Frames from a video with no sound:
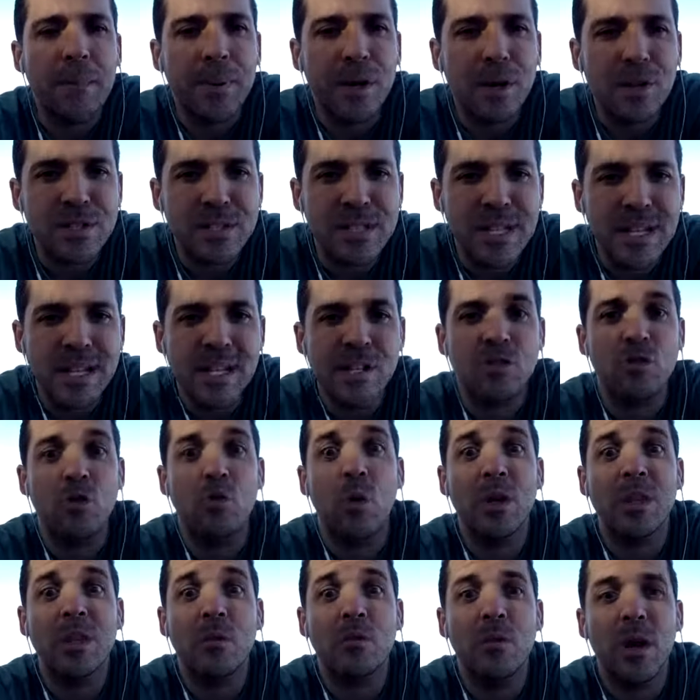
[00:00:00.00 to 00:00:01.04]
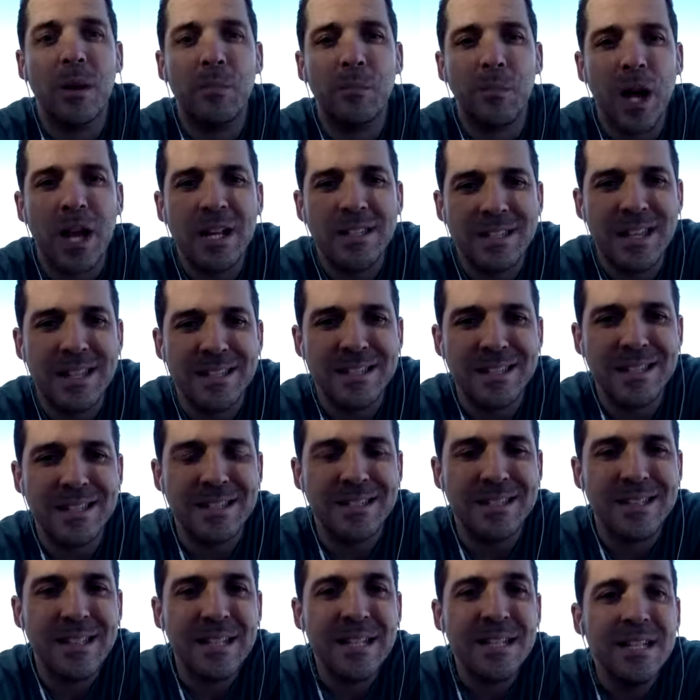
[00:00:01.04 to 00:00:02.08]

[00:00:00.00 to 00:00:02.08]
person is, or what the right process is